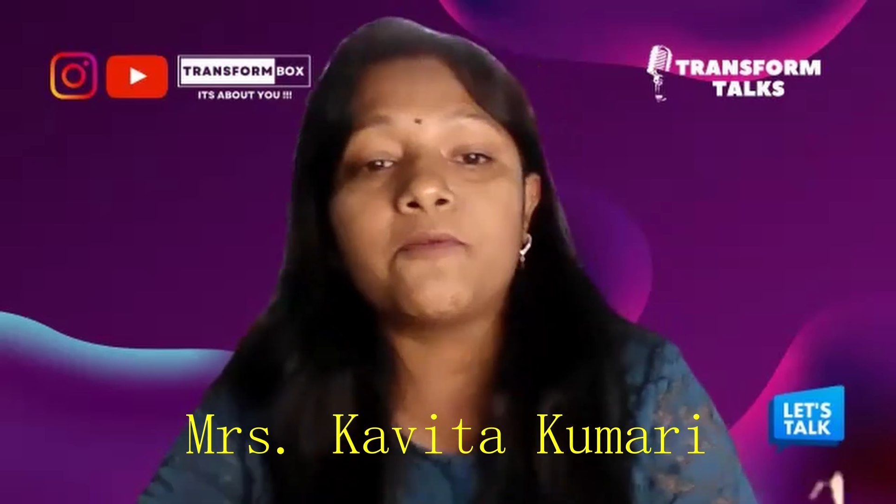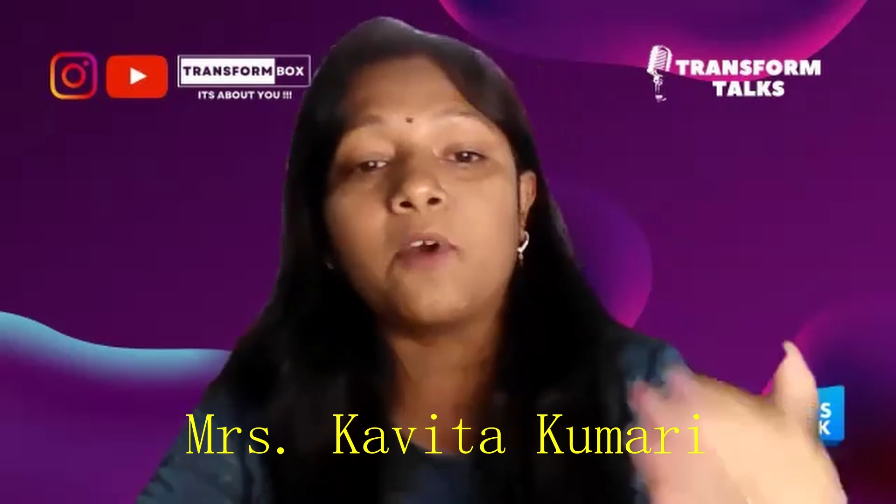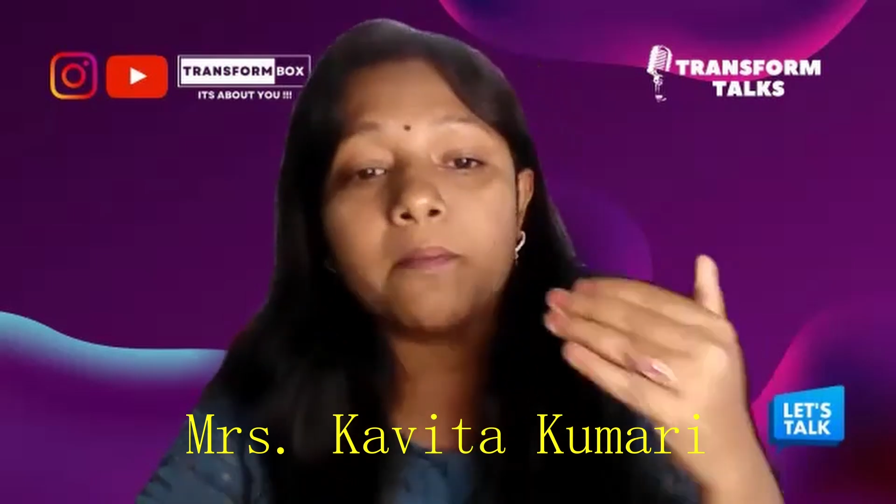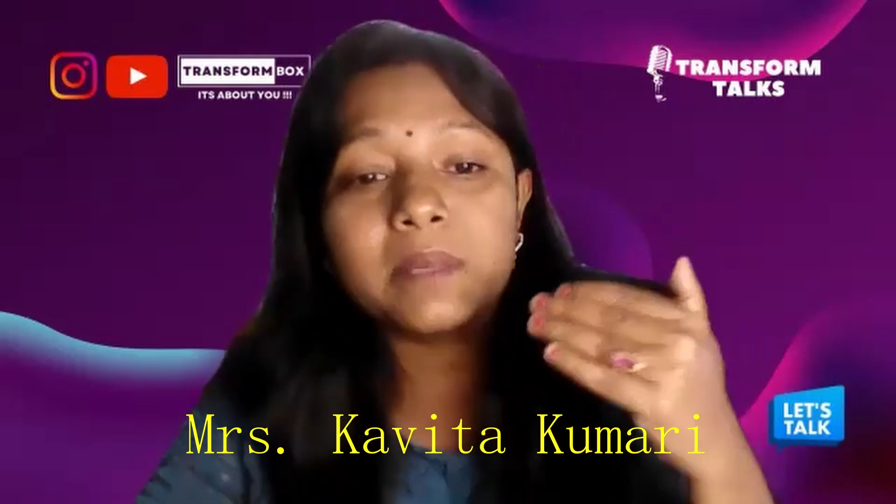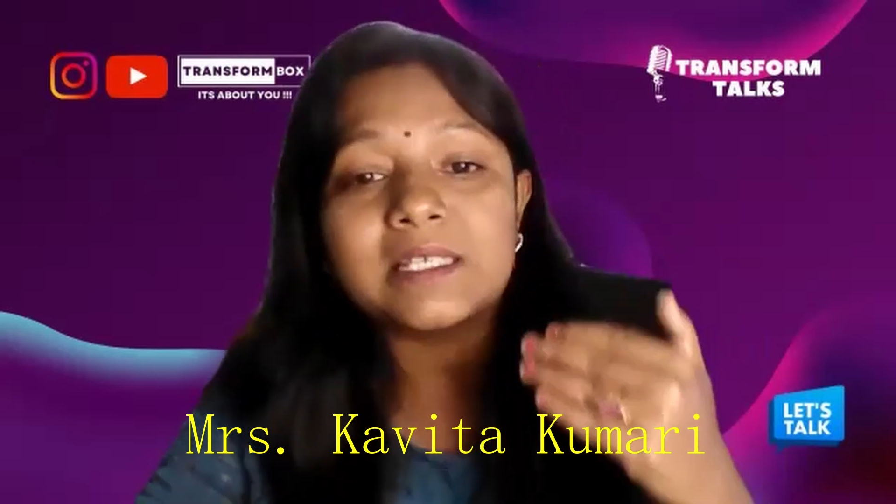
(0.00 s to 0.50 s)

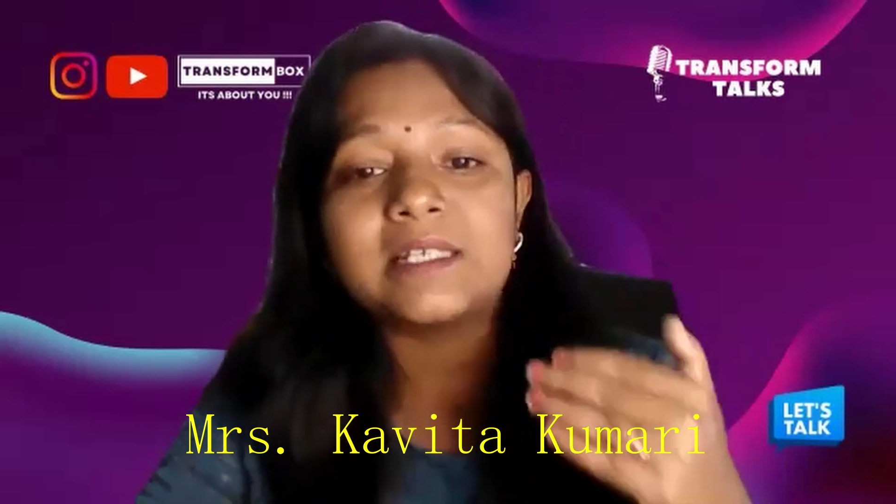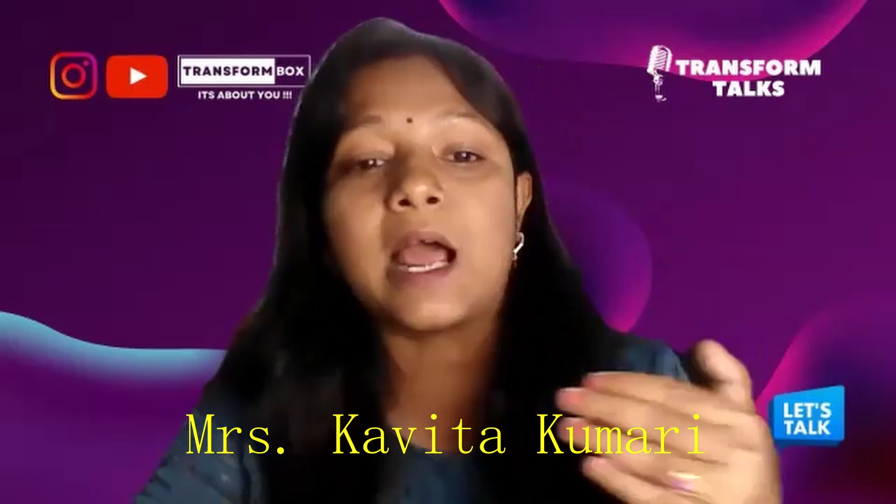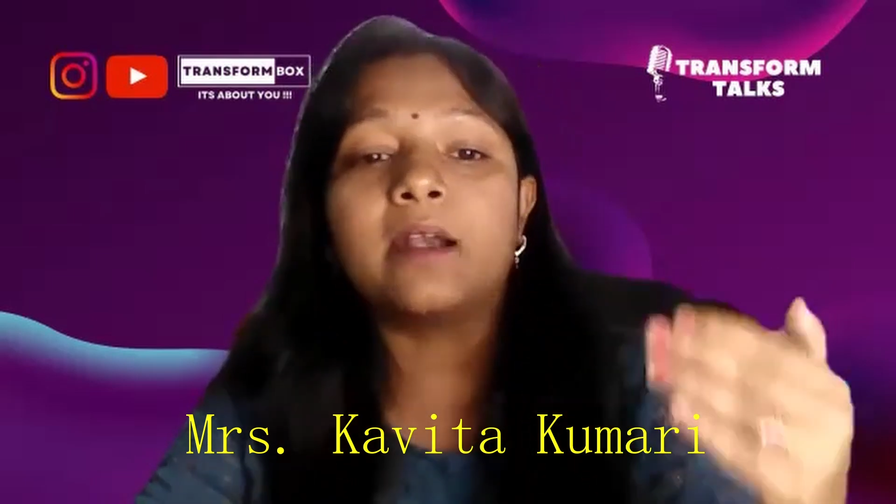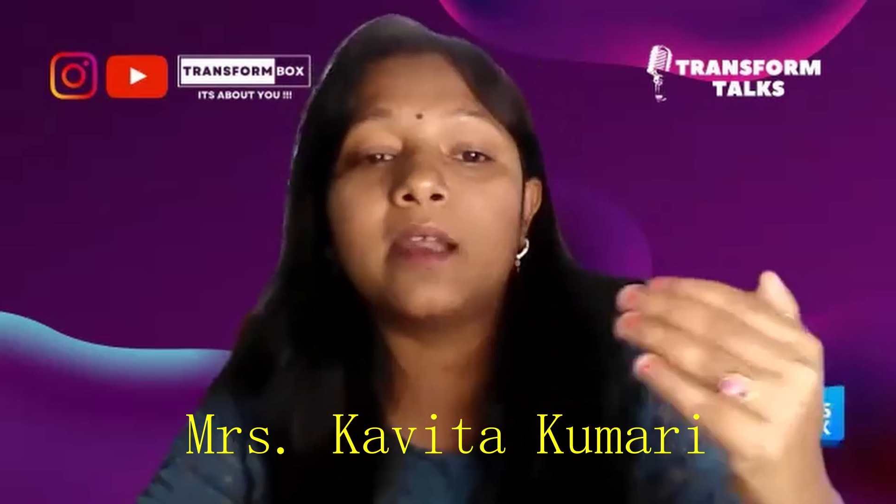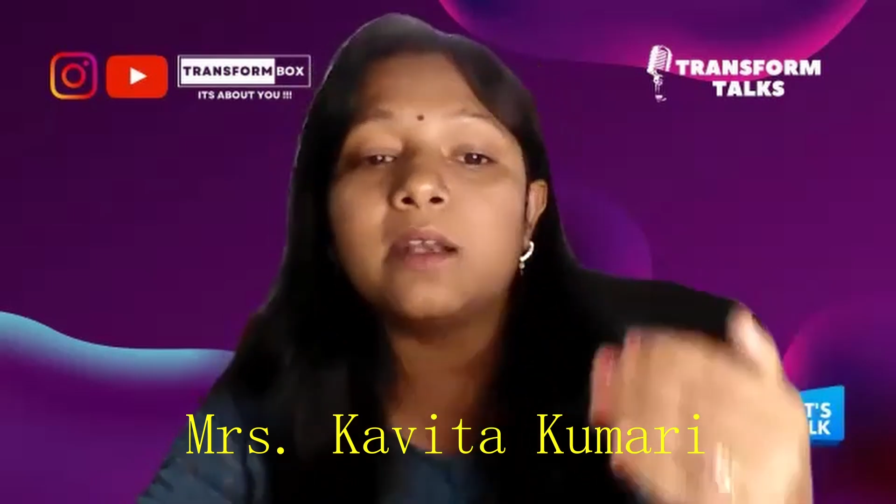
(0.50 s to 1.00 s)
from
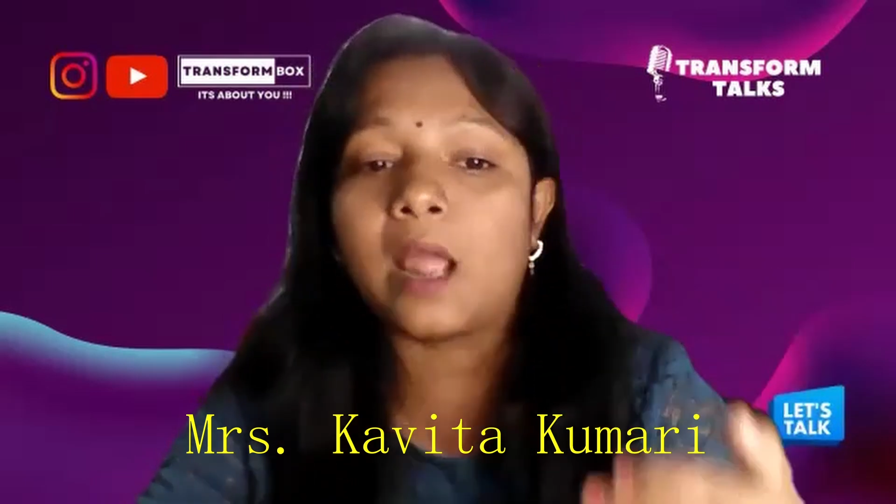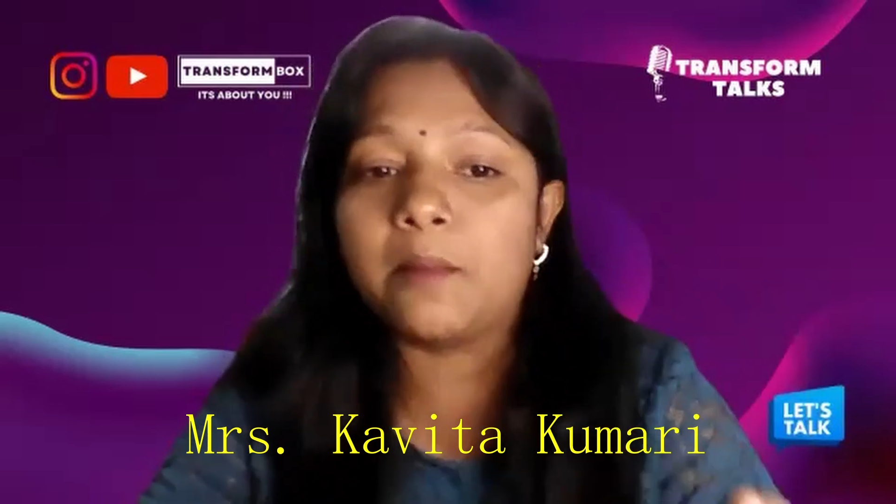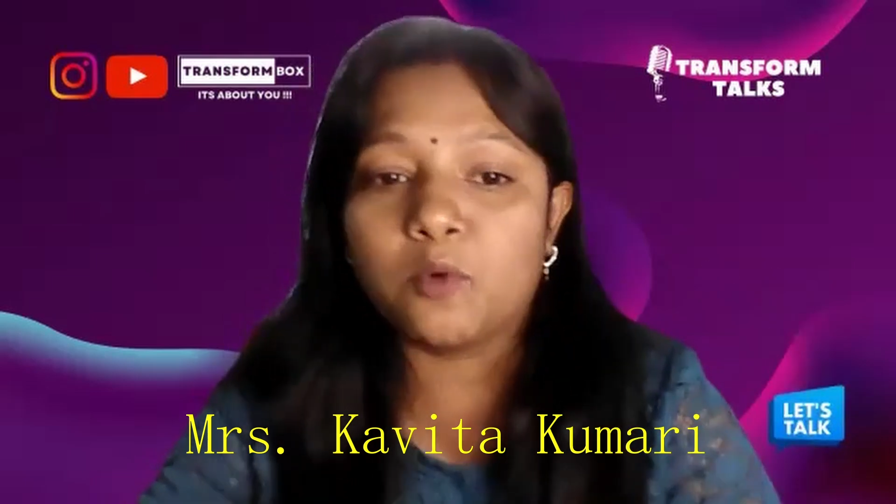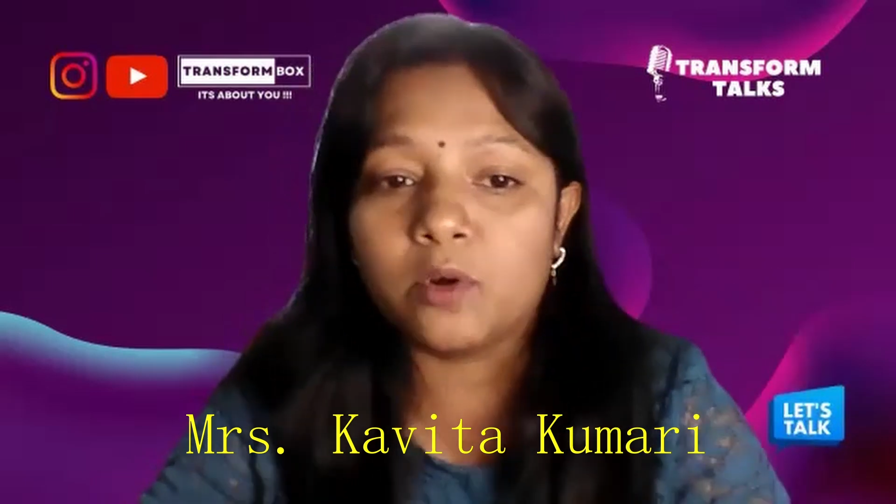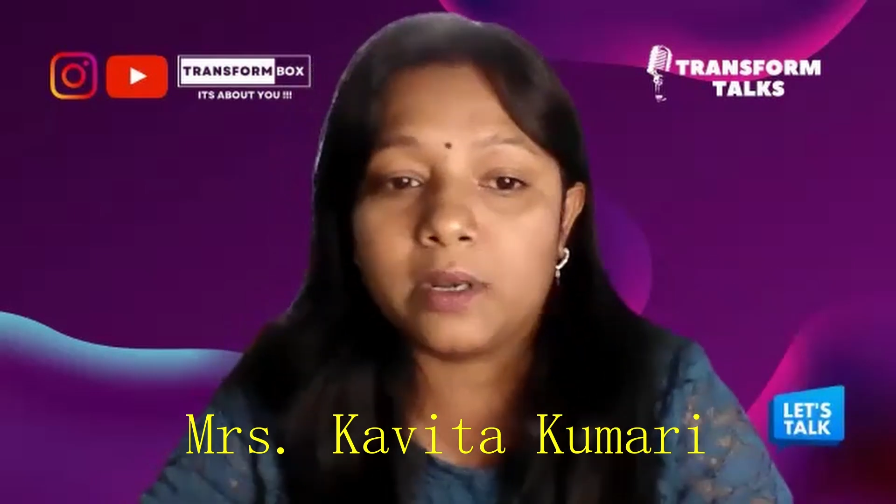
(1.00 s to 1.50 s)
starting
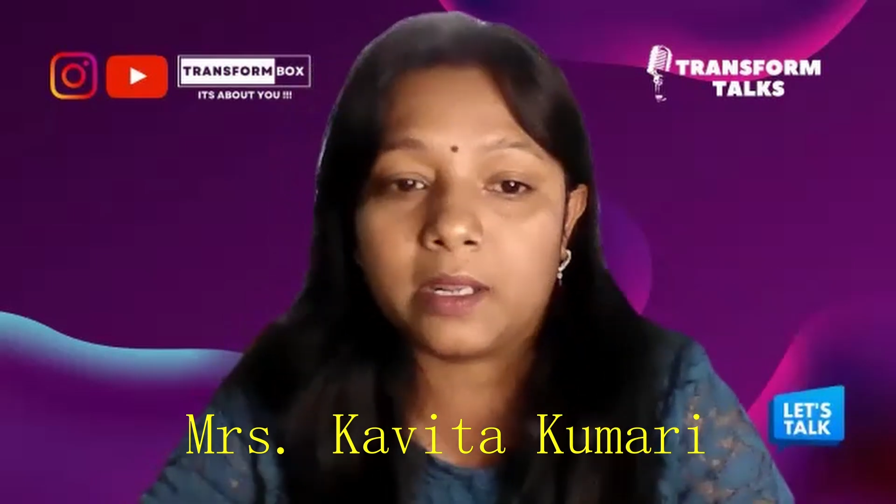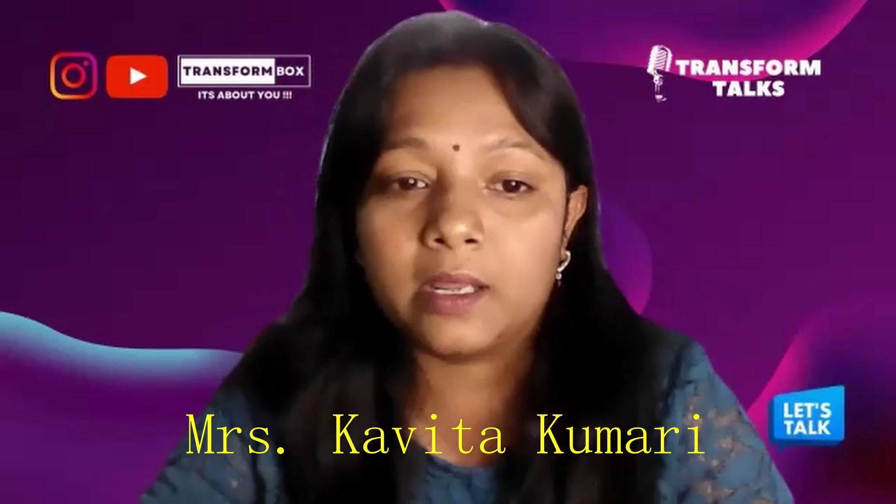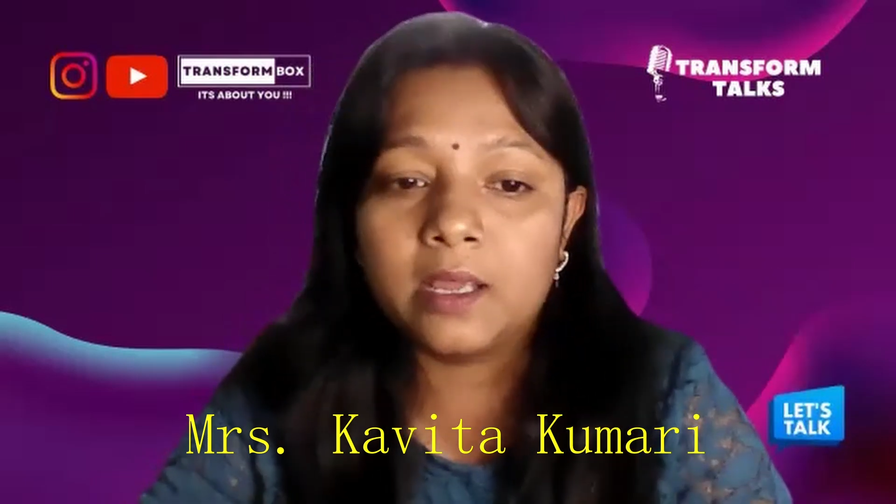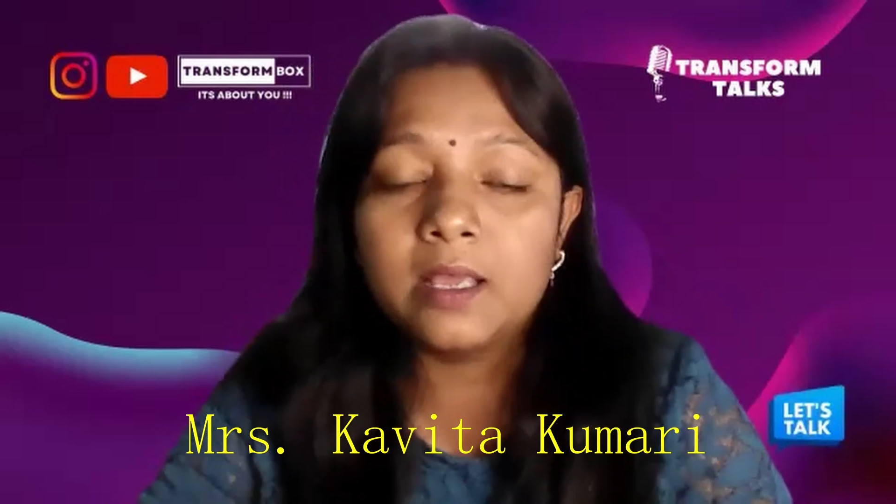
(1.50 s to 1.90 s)
time only.